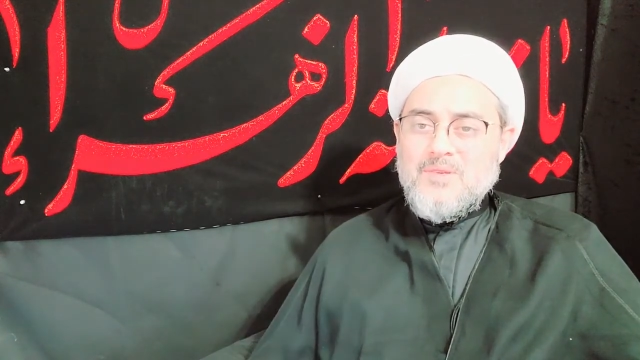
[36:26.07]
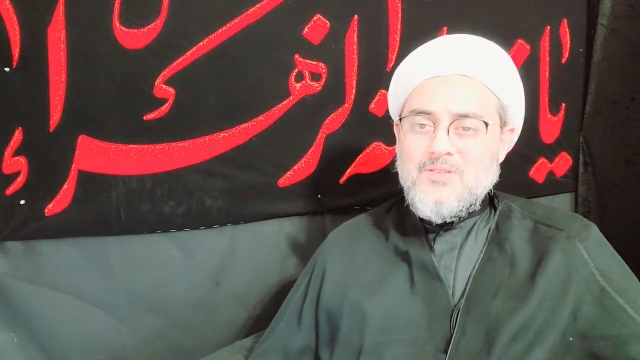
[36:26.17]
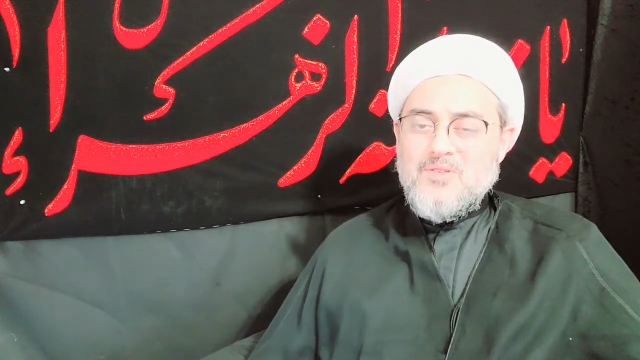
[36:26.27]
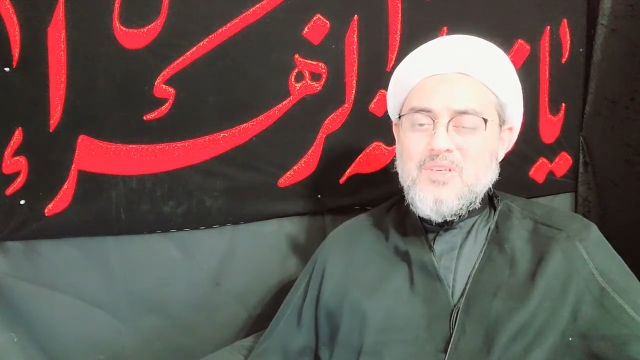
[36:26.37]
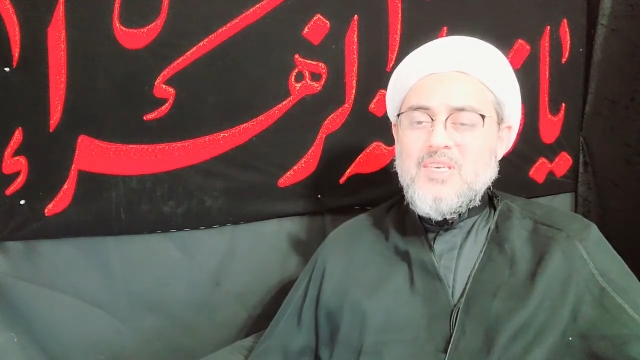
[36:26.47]

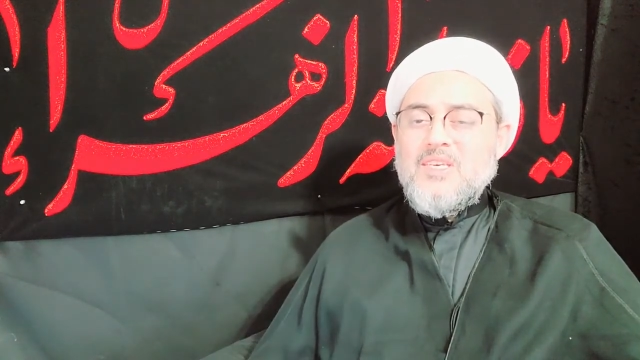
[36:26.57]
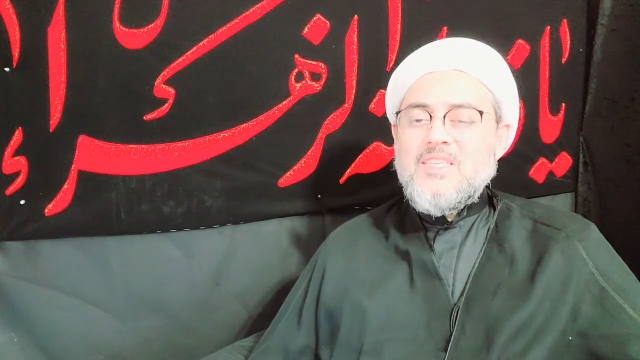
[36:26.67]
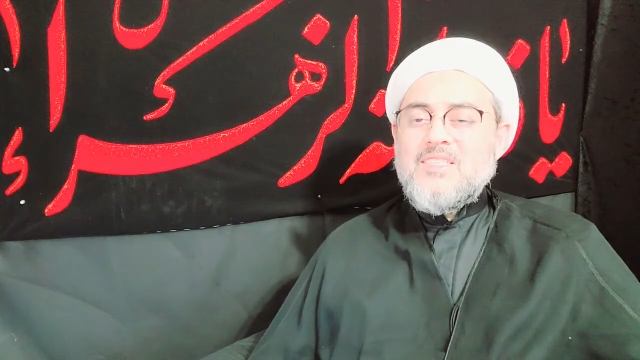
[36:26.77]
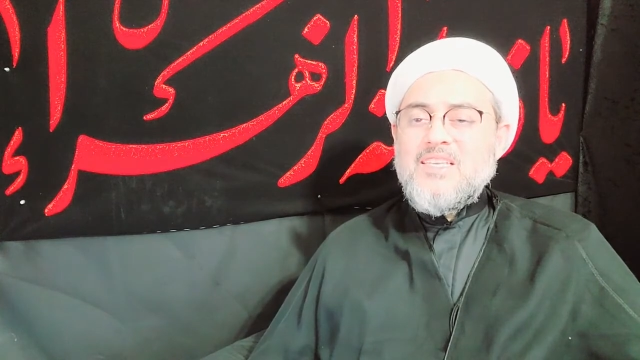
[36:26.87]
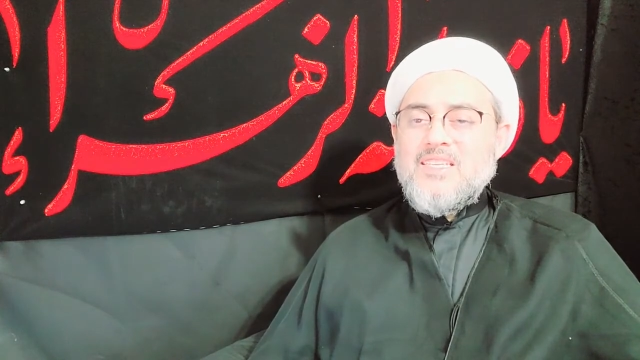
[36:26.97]
So he
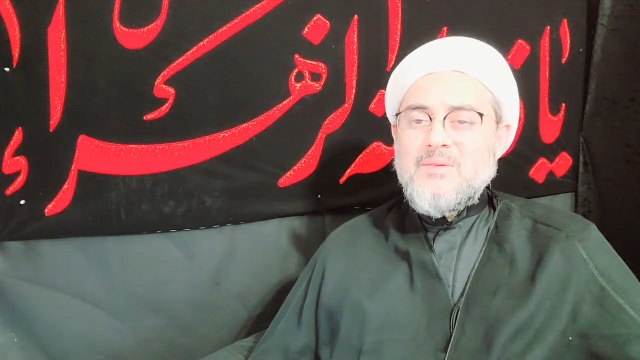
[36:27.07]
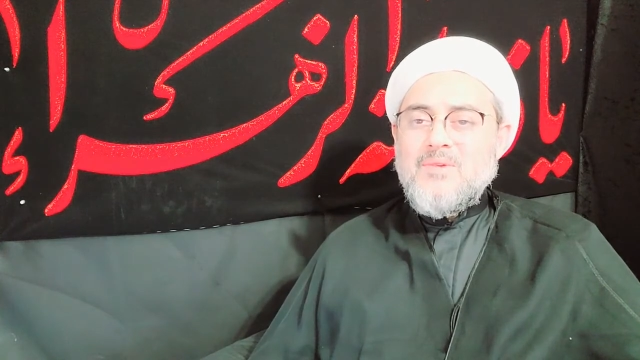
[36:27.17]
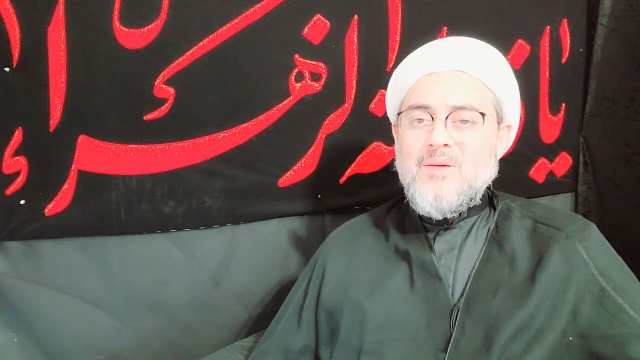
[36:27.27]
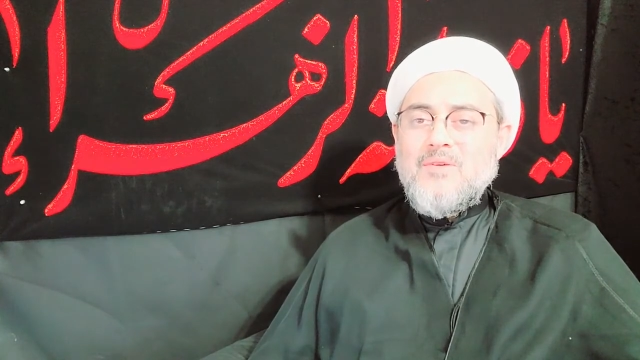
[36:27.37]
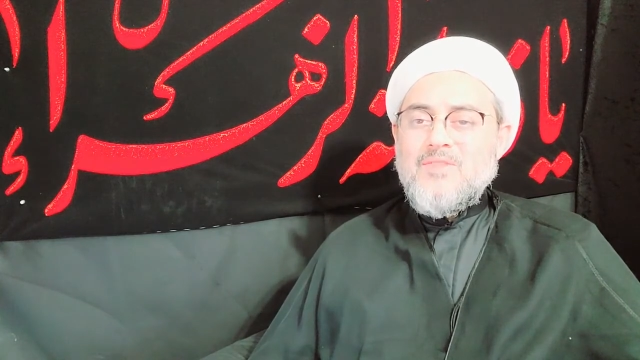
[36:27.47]
is that
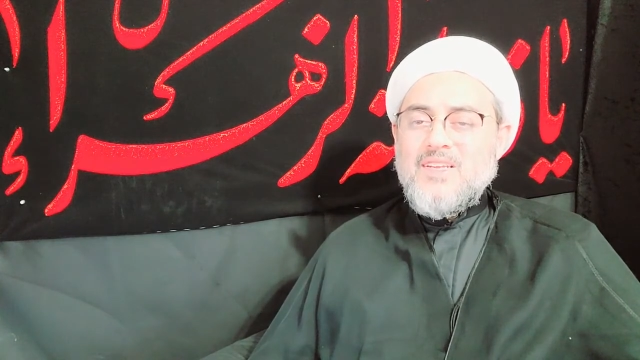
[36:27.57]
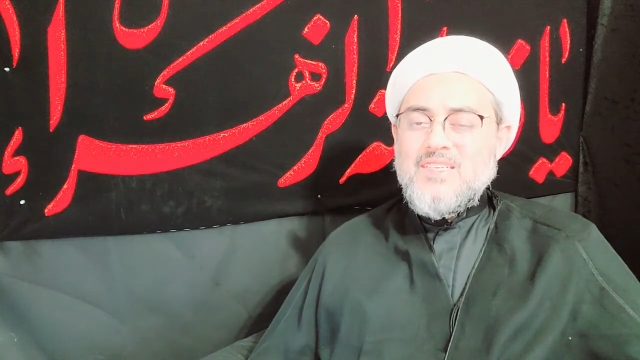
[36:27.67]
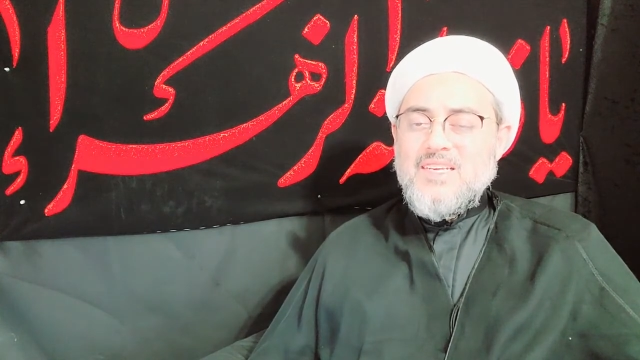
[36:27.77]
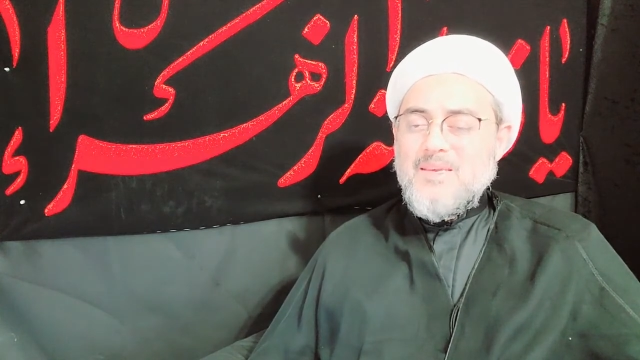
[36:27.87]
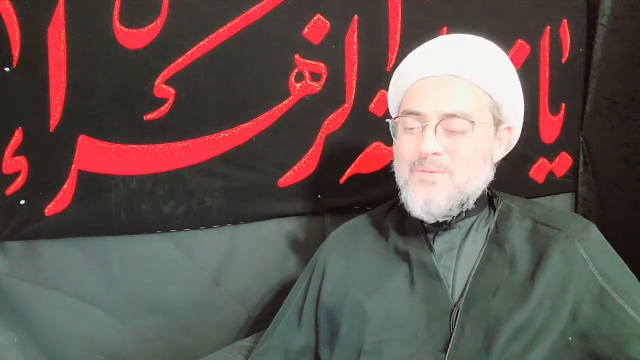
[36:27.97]
Imam of that
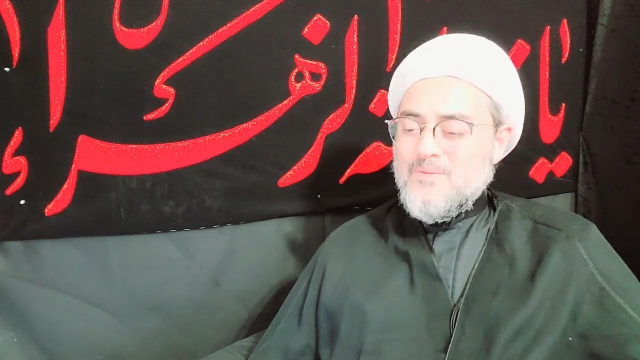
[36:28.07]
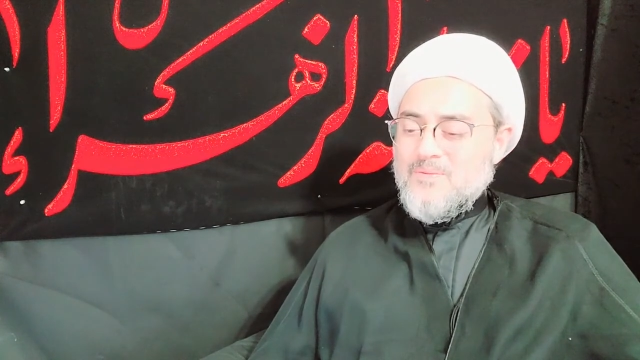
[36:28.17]
time.